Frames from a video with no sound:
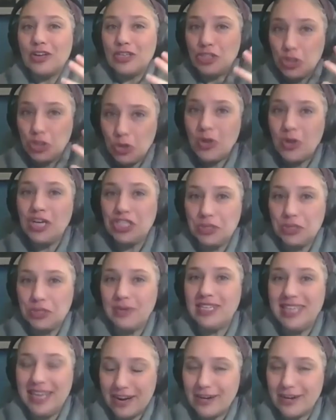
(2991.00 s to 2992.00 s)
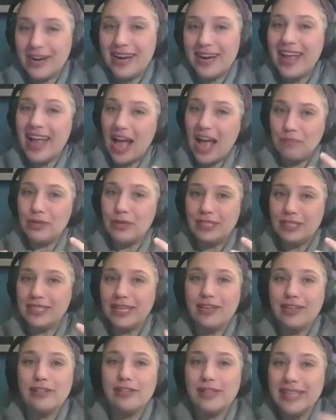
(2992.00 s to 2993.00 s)
Jewish modernity, and
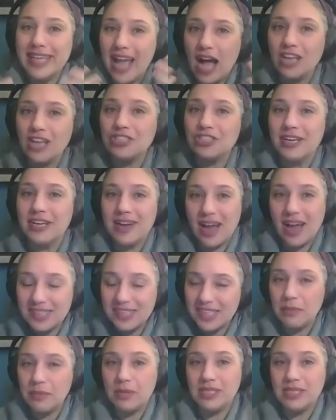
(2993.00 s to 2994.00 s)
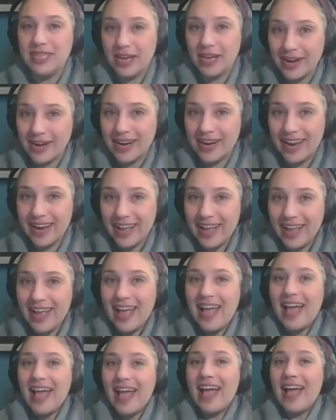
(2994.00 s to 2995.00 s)
particularly Ashkenazi modernity,
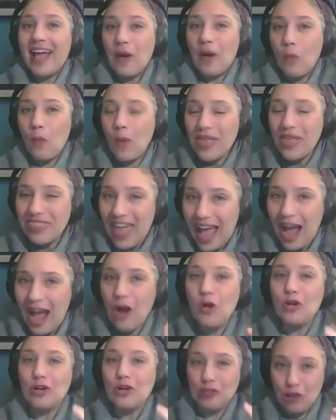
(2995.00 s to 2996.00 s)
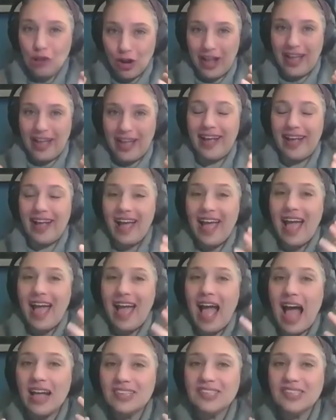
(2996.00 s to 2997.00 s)
without looking
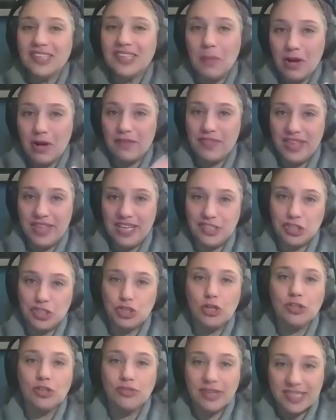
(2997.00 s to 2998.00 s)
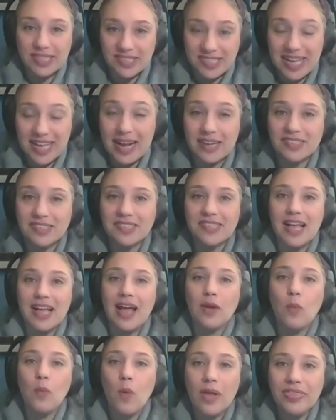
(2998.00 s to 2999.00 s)
at some of these children's texts
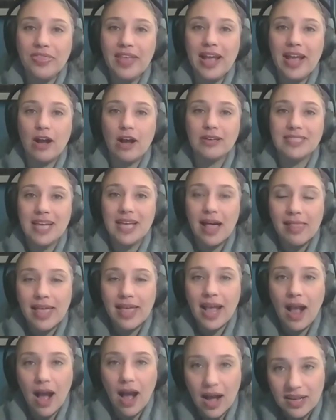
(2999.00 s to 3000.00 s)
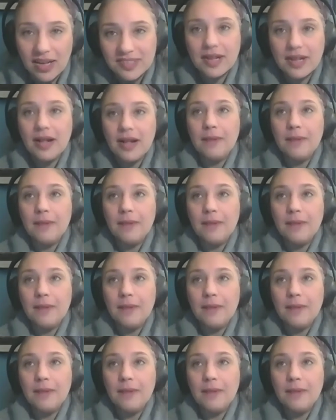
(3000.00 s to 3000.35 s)
and what they are telling us